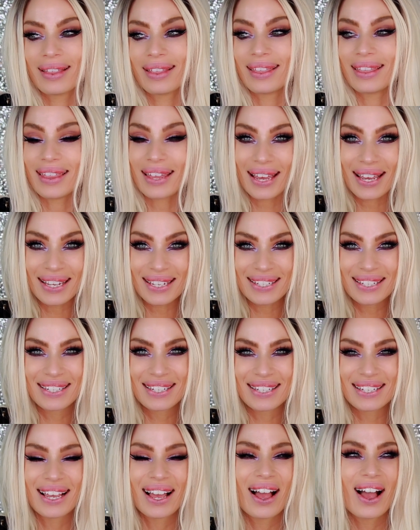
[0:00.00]

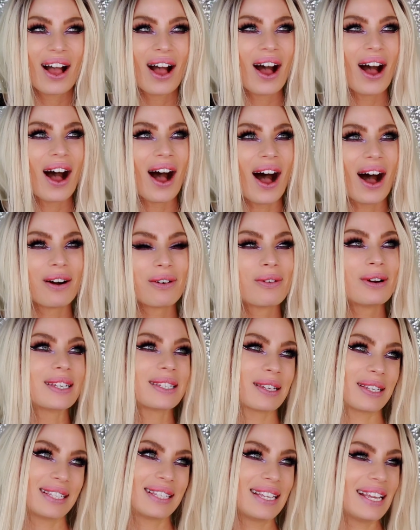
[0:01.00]
This
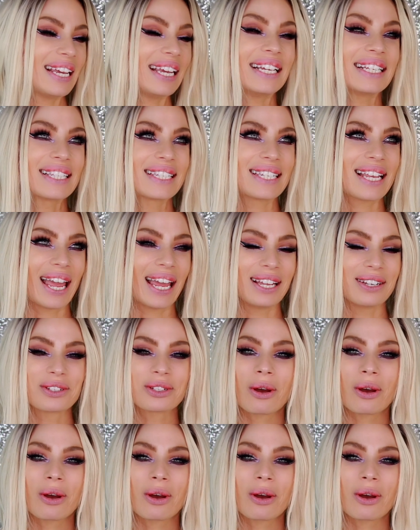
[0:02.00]
was insane.